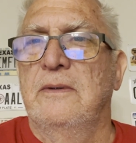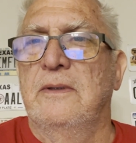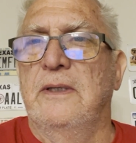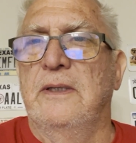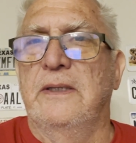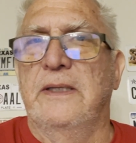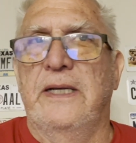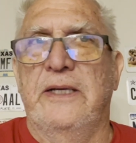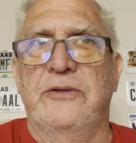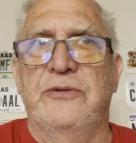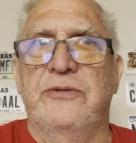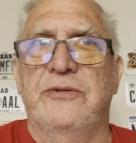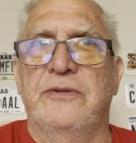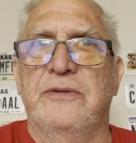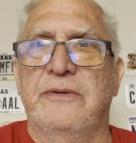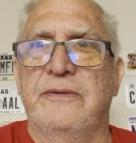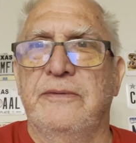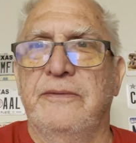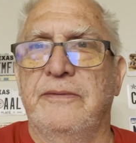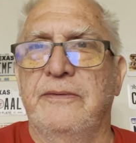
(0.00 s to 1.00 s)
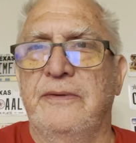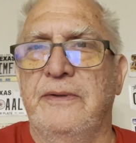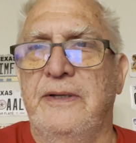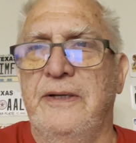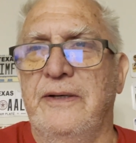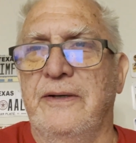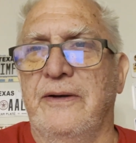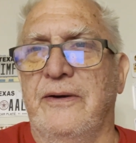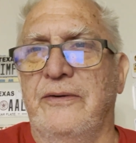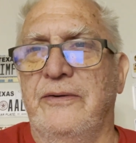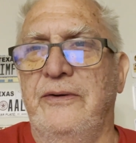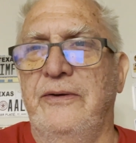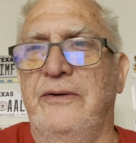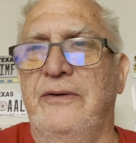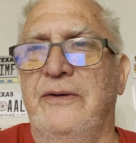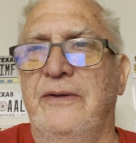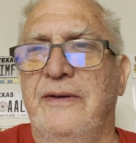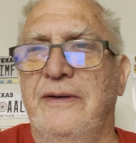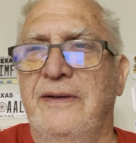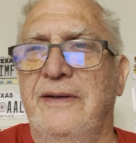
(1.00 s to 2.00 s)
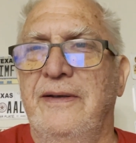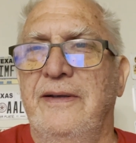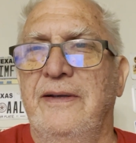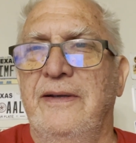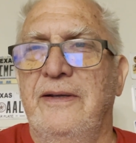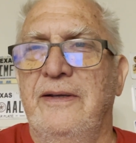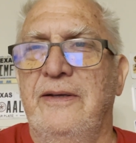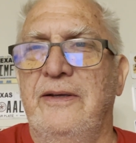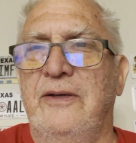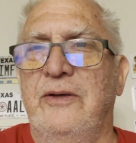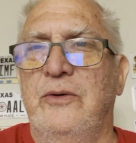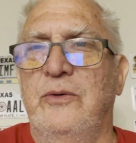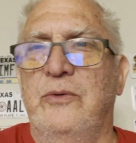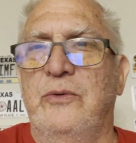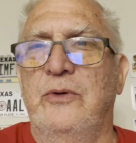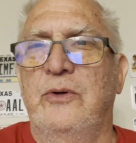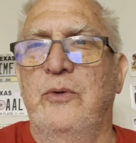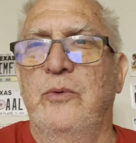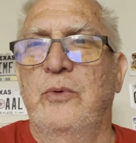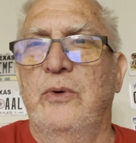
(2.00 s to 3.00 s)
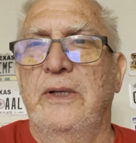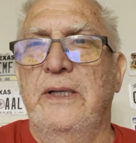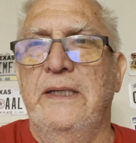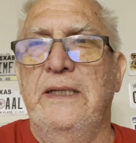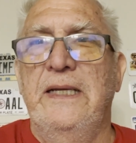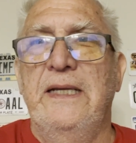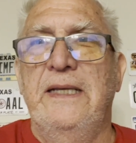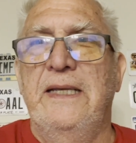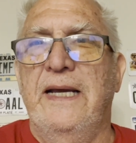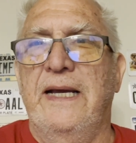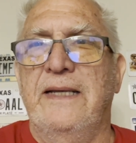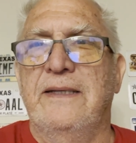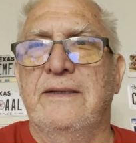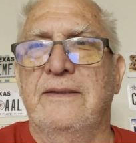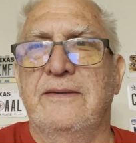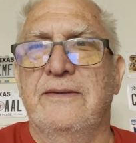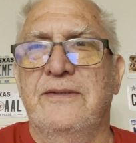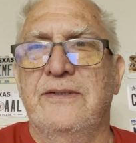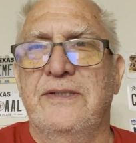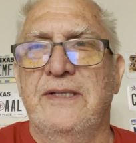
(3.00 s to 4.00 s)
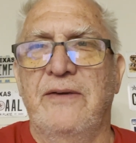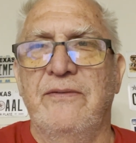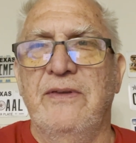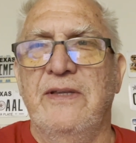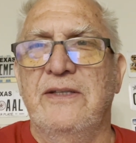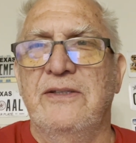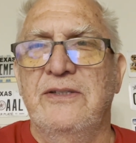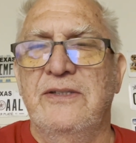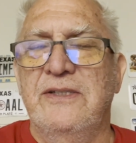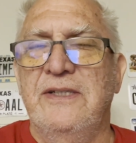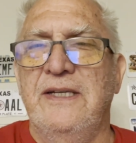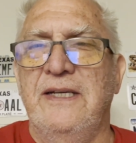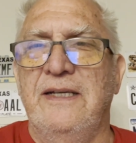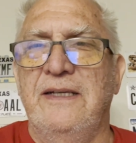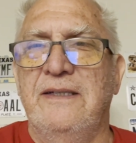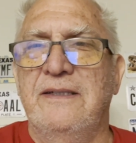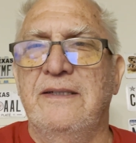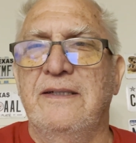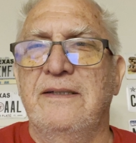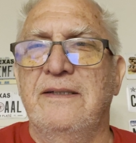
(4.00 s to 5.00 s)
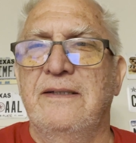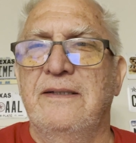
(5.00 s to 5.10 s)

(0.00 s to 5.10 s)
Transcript: Unless, you know, you really need that 7th seat.